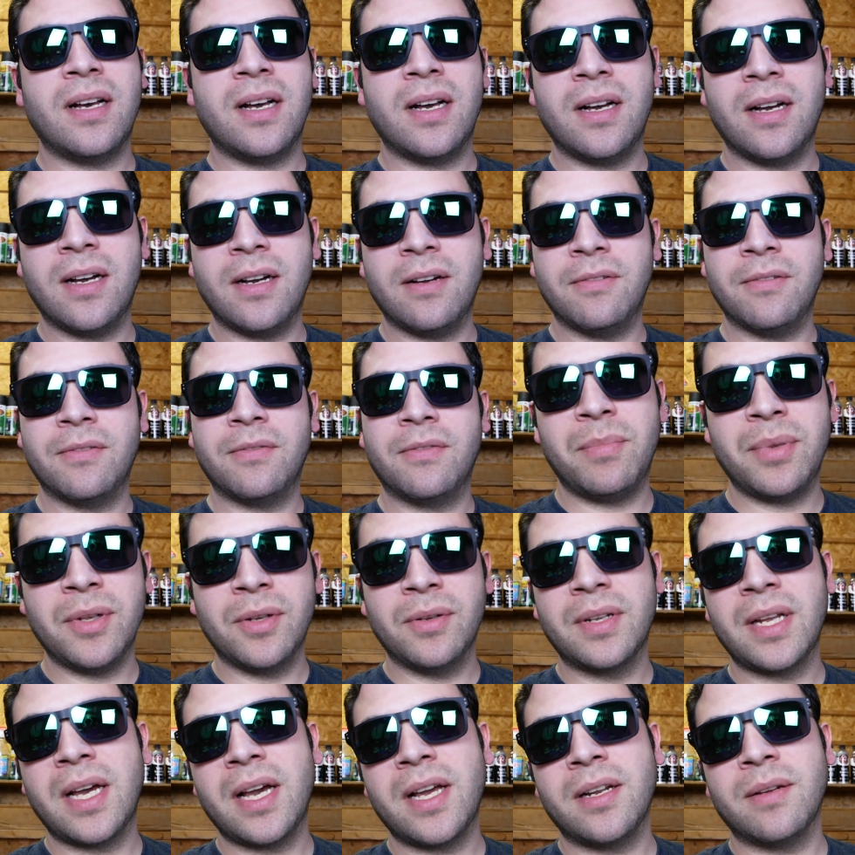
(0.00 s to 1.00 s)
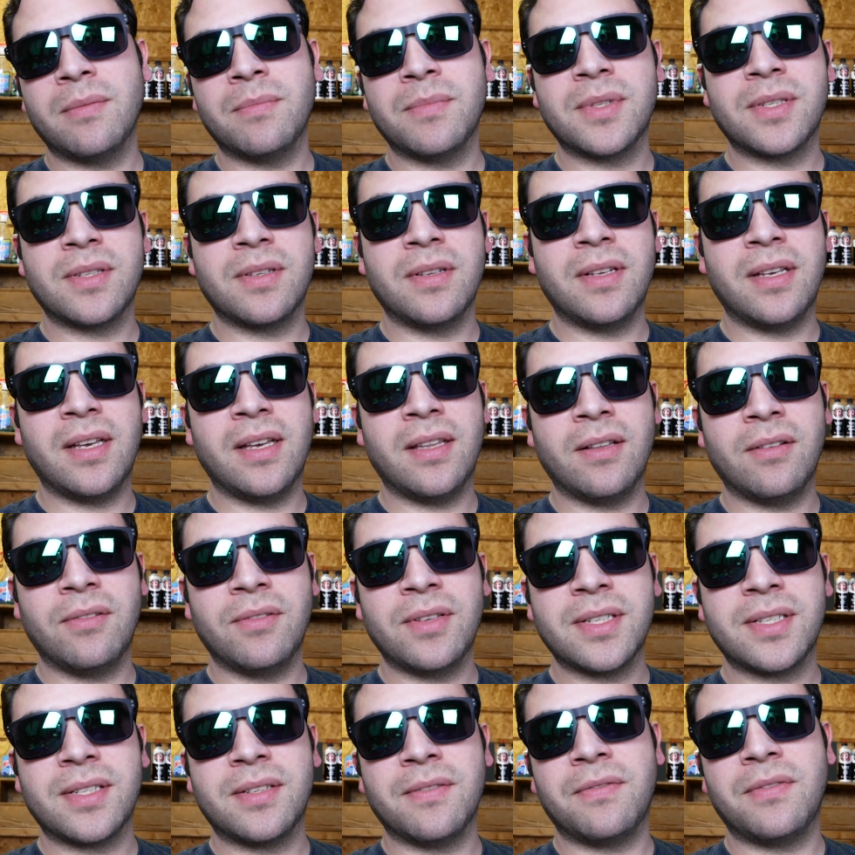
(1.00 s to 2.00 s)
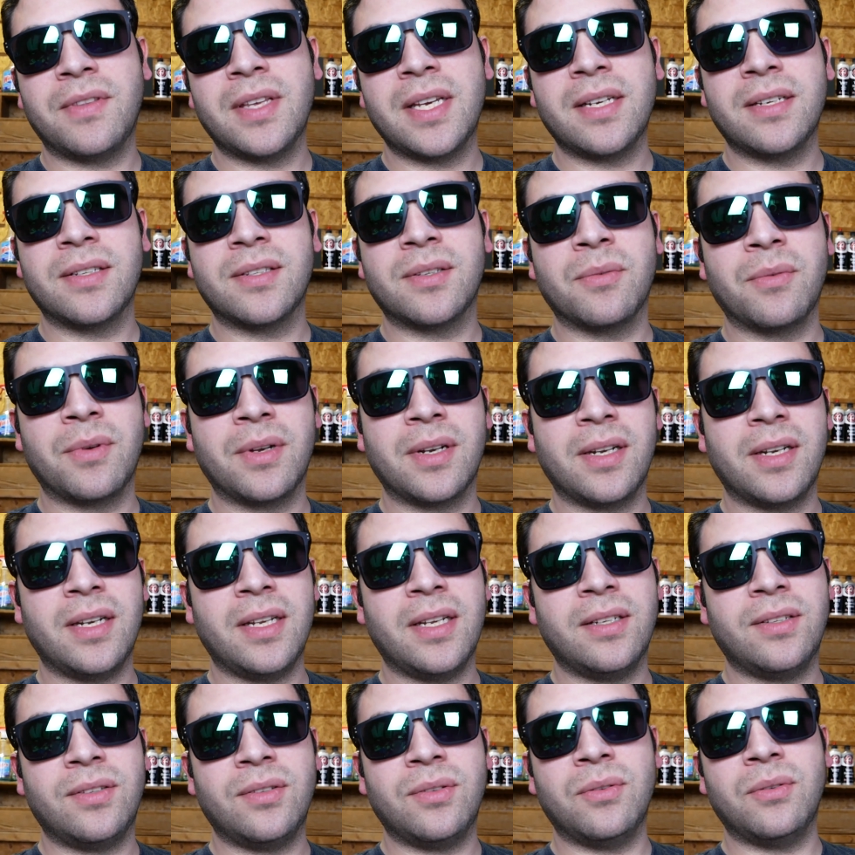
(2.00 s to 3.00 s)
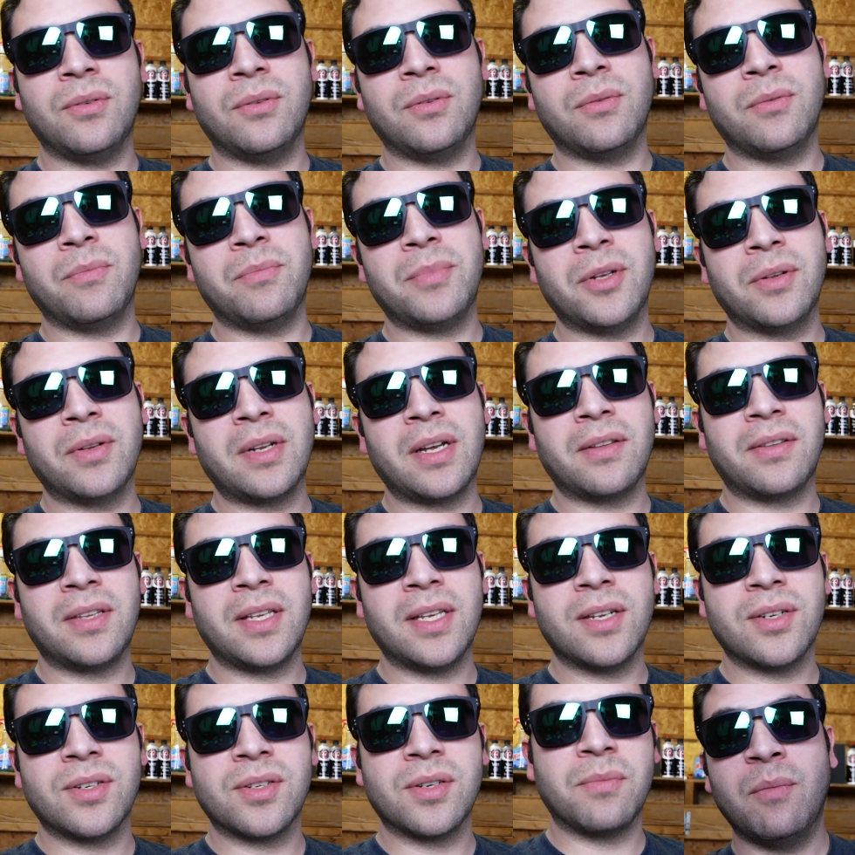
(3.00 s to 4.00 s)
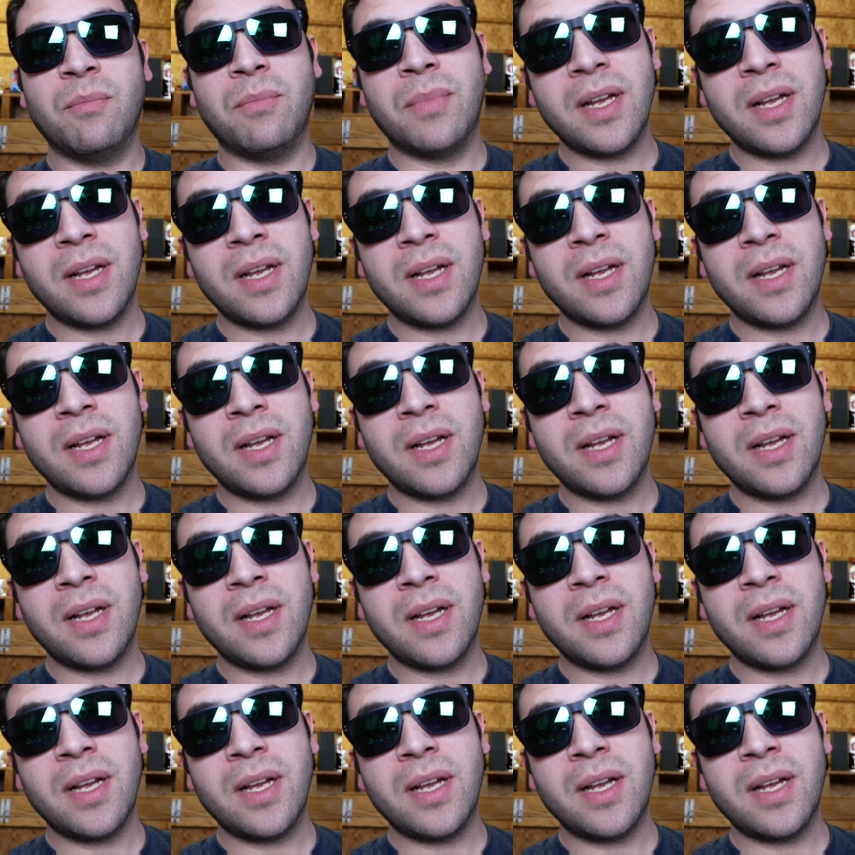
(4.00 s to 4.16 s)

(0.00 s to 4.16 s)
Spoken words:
of build items and the list of things that we're going to need to build out the engine.